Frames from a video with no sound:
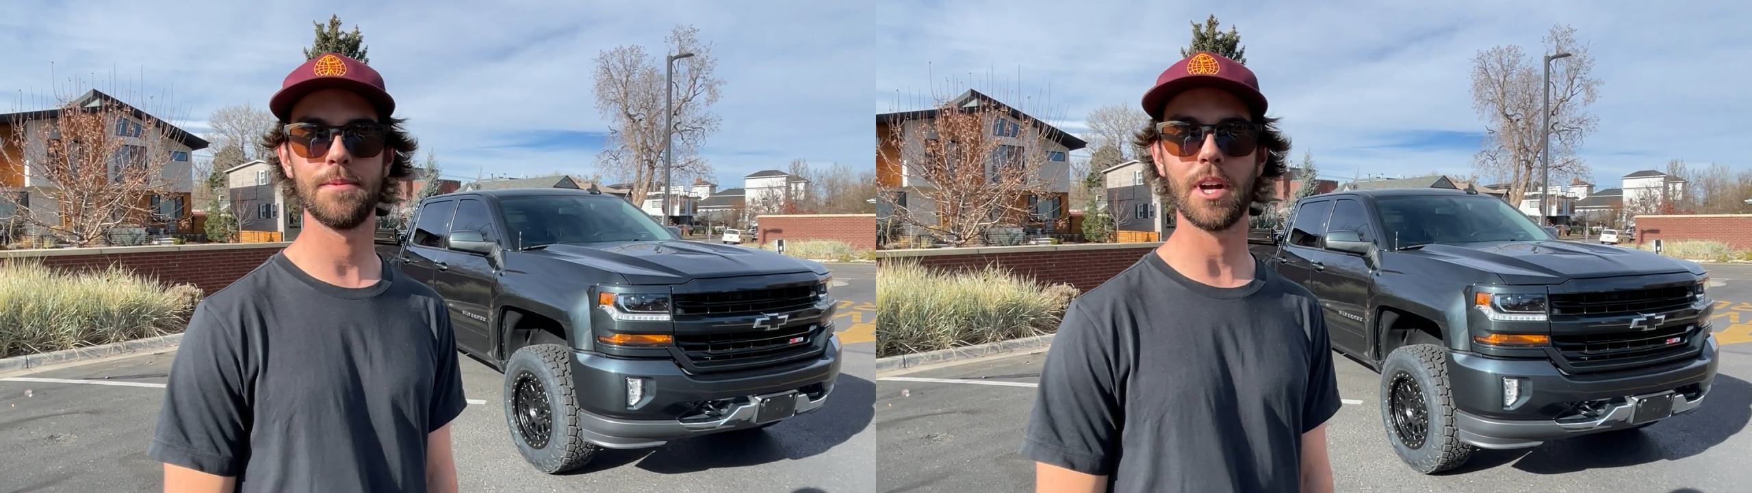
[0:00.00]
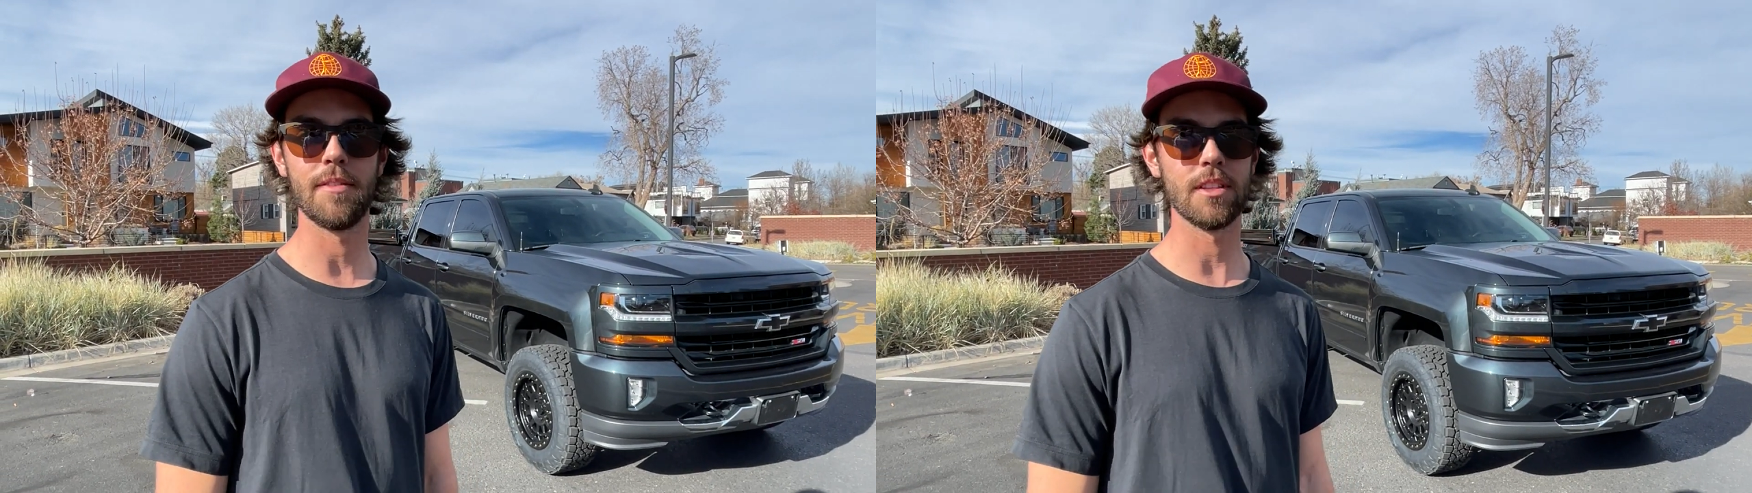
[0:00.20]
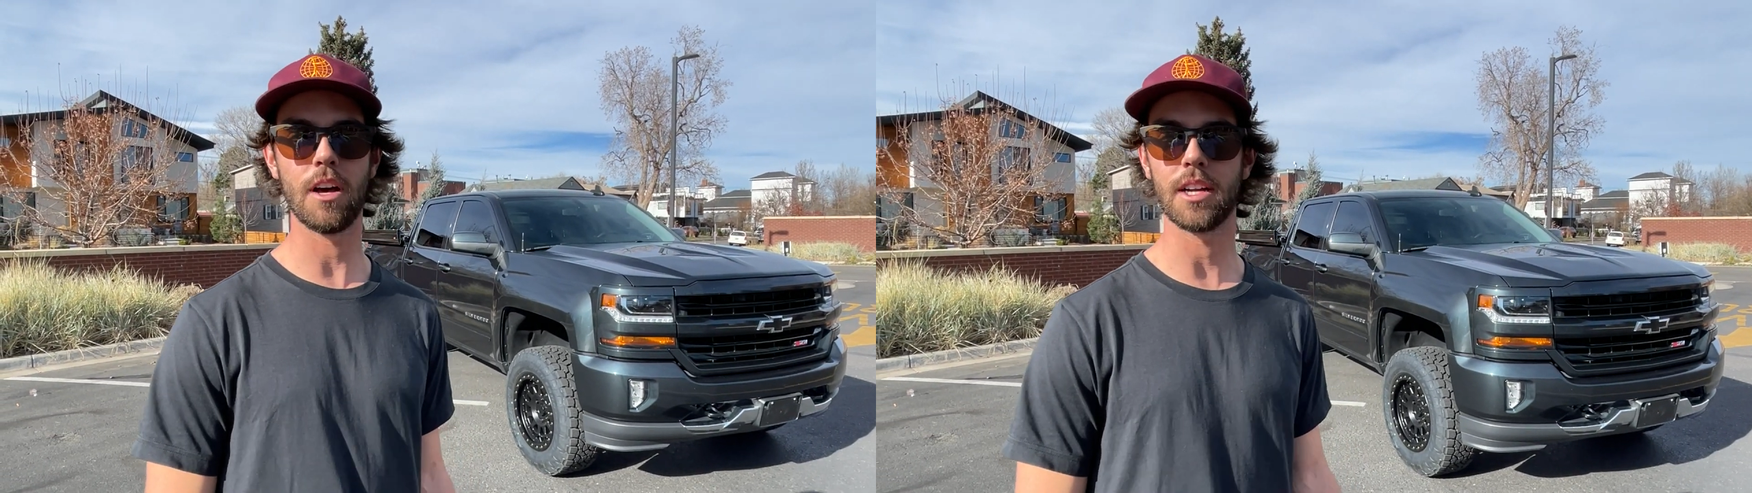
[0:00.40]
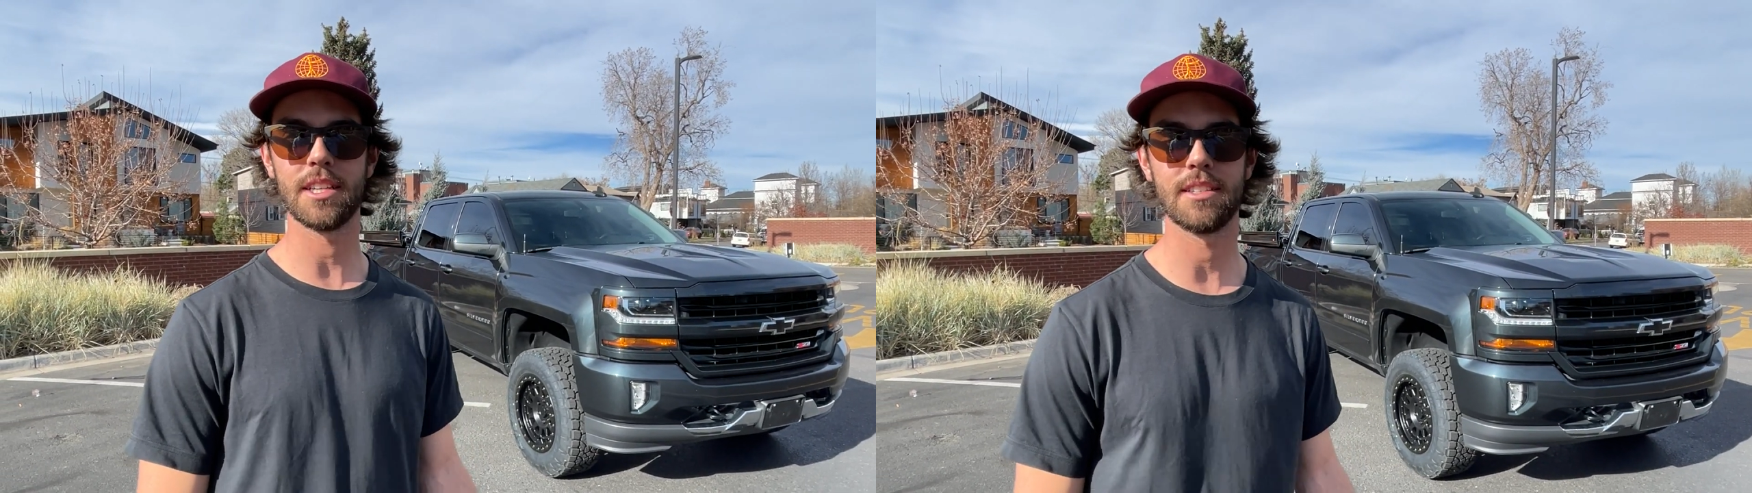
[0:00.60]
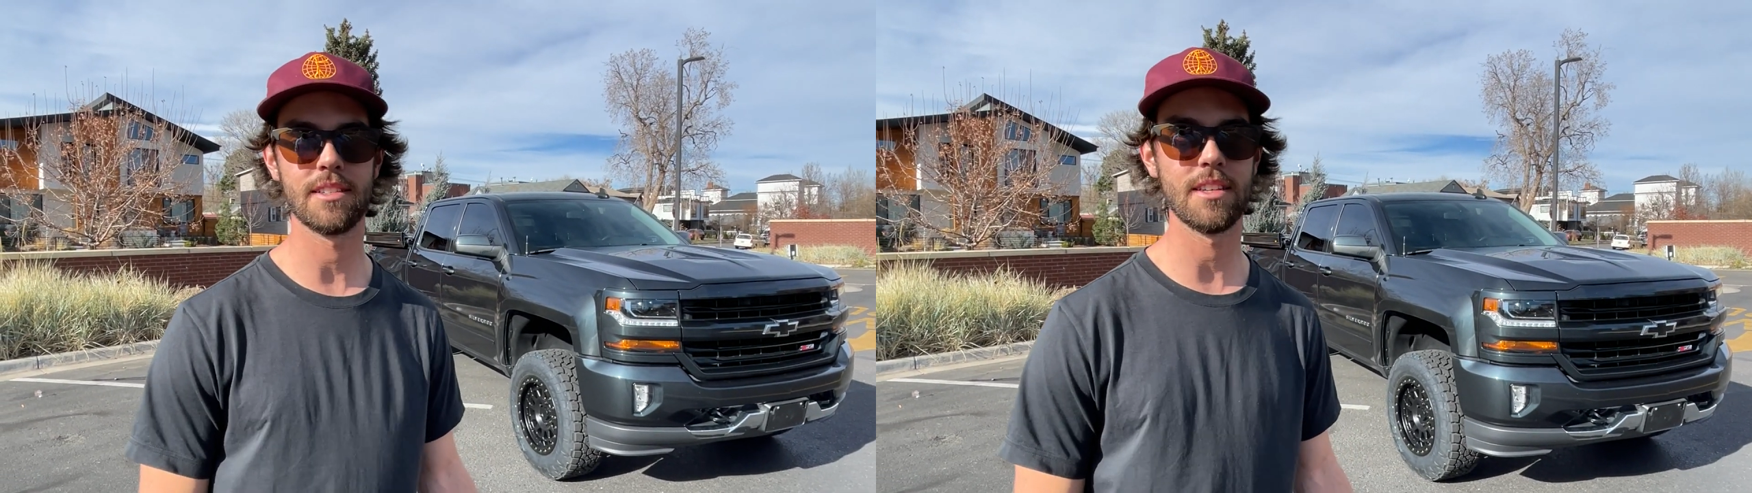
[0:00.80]
driving long
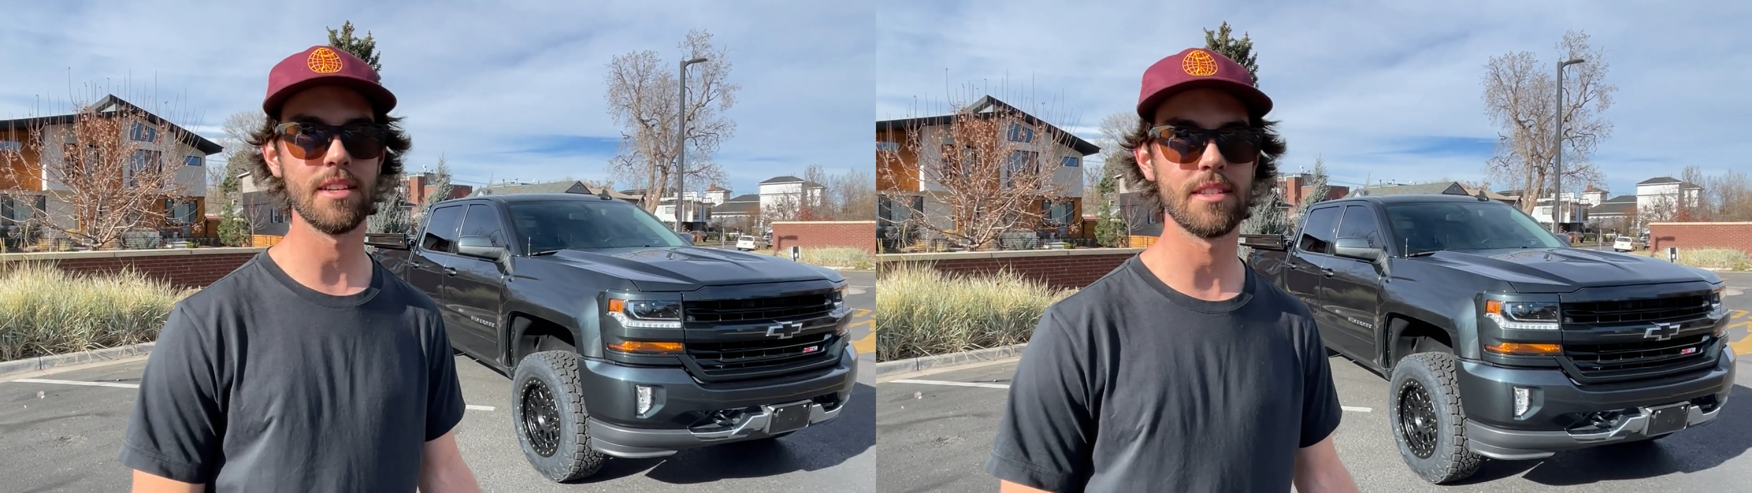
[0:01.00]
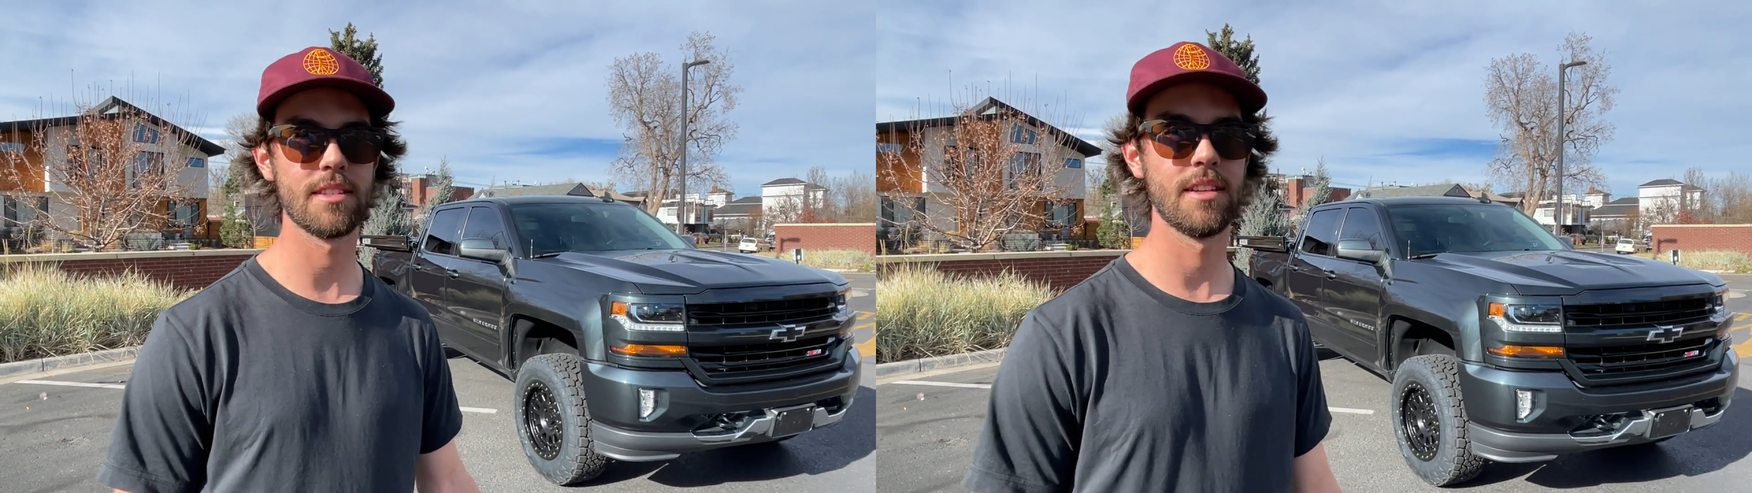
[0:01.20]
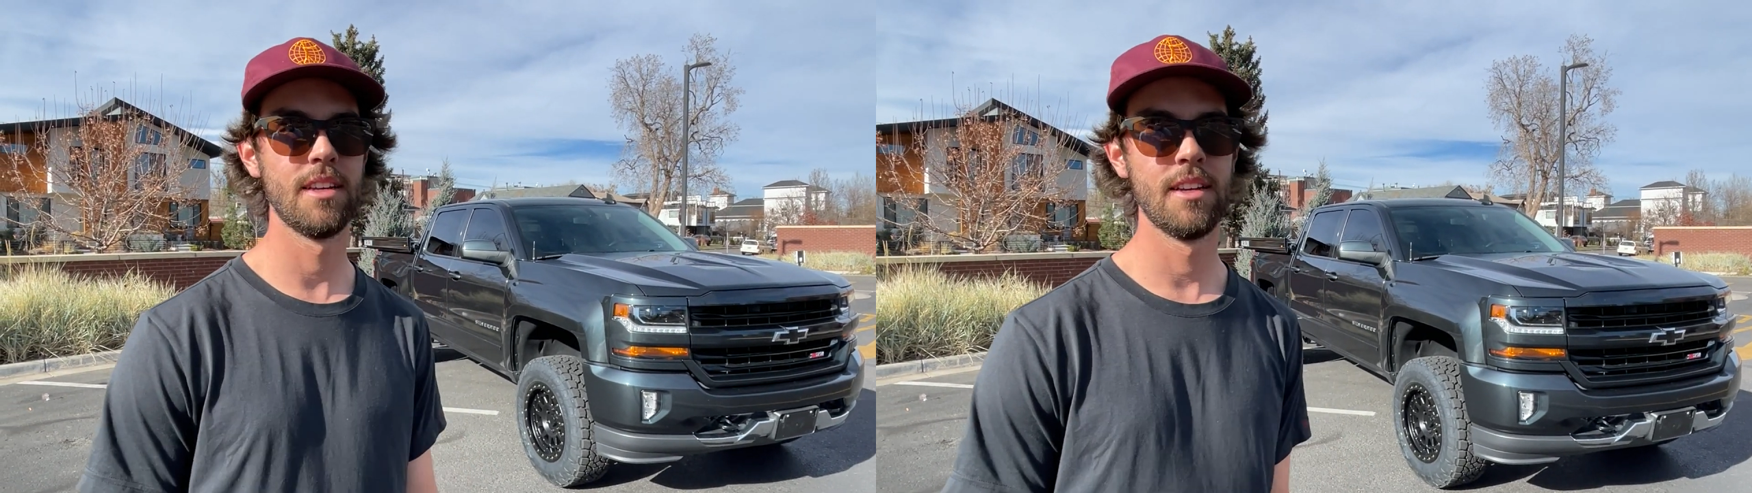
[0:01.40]
distances,